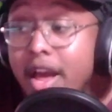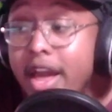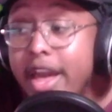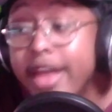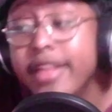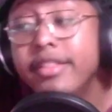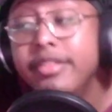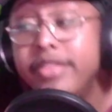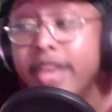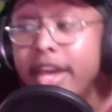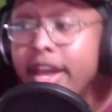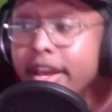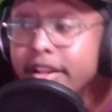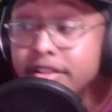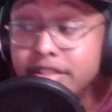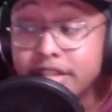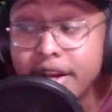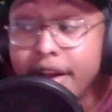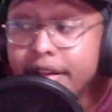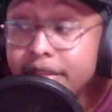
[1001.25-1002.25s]
And then
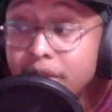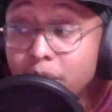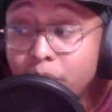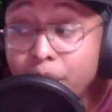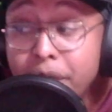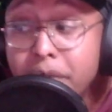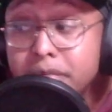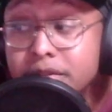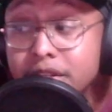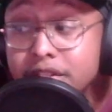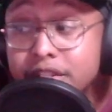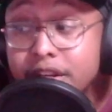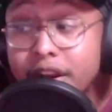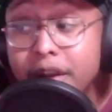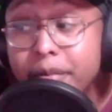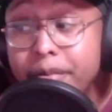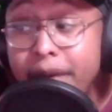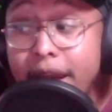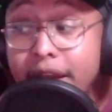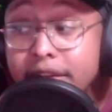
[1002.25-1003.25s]
Jonathan Williams and
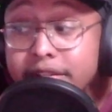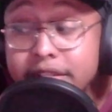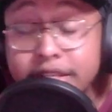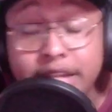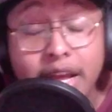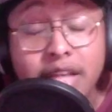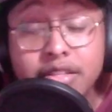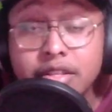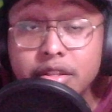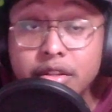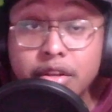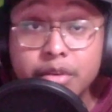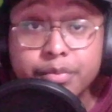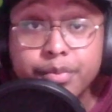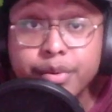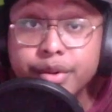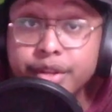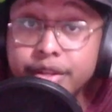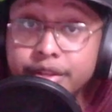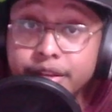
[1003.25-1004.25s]
Jaret Patterson actually looked
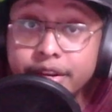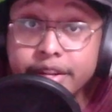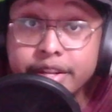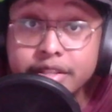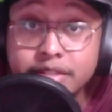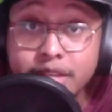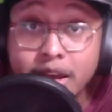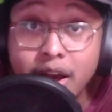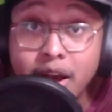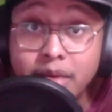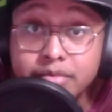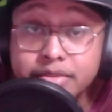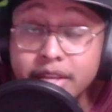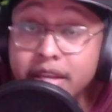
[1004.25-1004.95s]
pretty good at times.